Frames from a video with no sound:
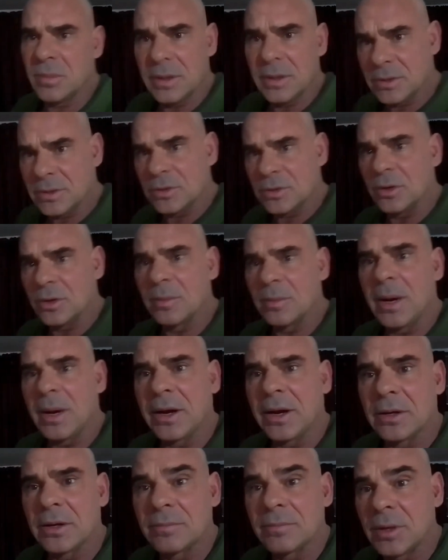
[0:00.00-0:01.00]
insert
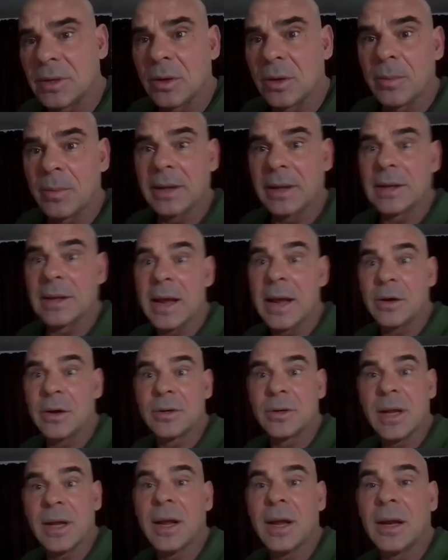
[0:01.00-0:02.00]
my
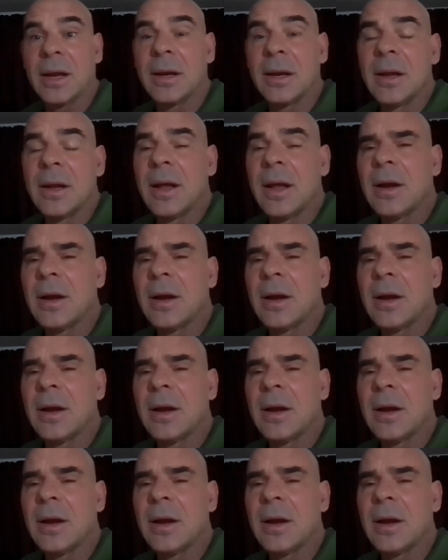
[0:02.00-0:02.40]
lighter day,